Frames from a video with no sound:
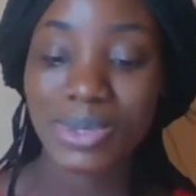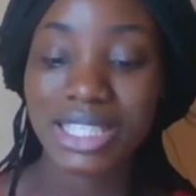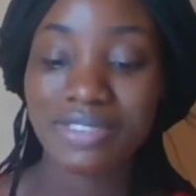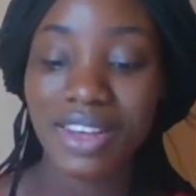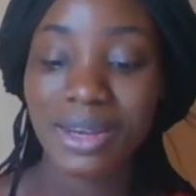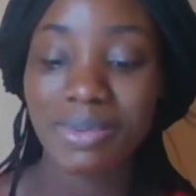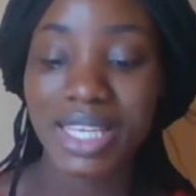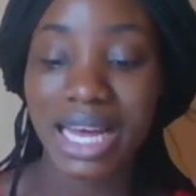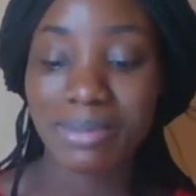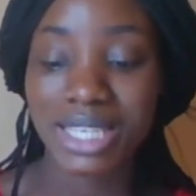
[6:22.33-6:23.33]
will develop
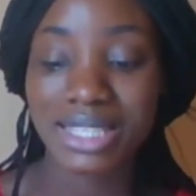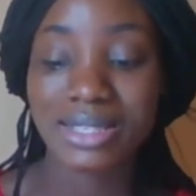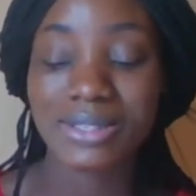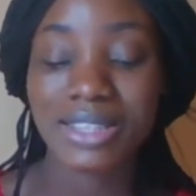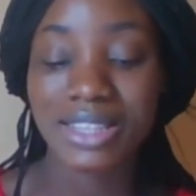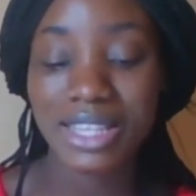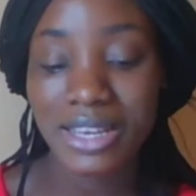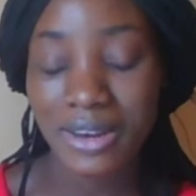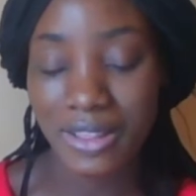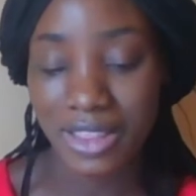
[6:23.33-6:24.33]
the ability to
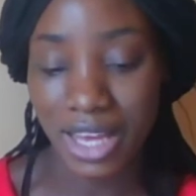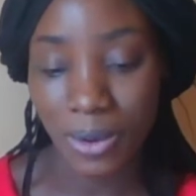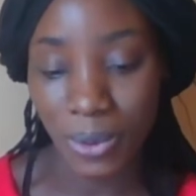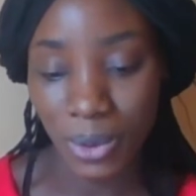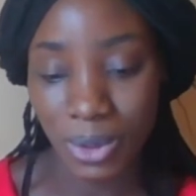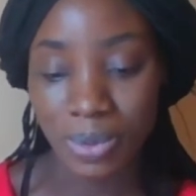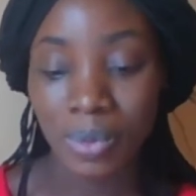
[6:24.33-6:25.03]
think on their own.